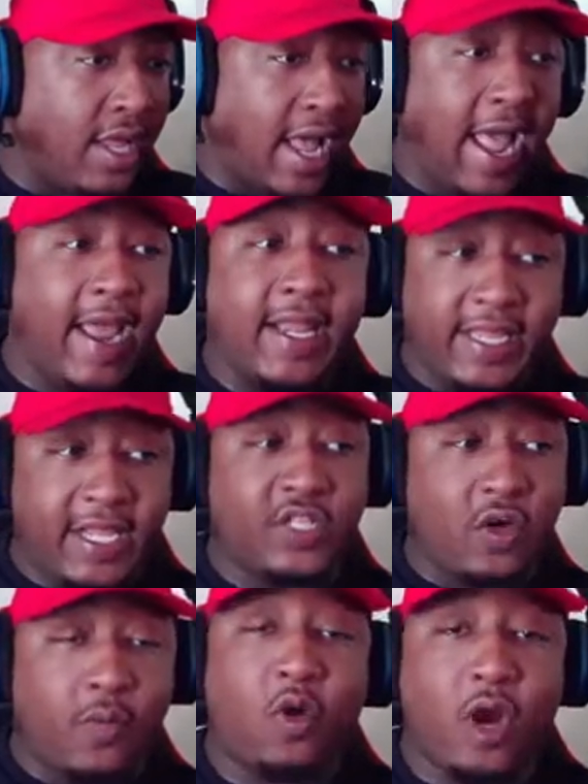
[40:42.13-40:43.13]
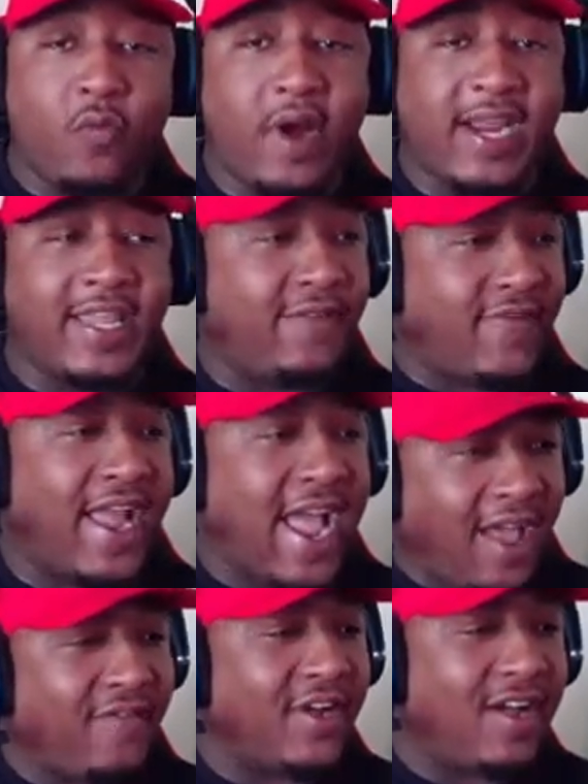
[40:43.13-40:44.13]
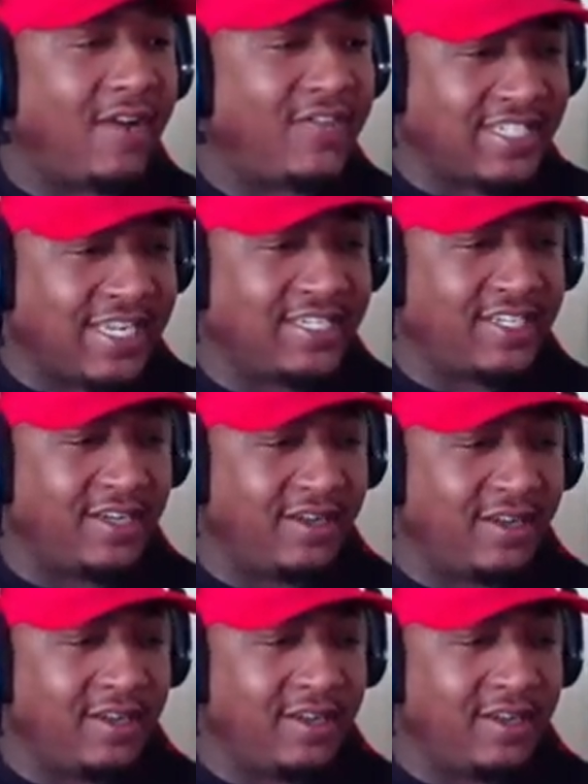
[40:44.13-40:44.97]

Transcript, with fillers: I had to get to a point where I could even have a conversation.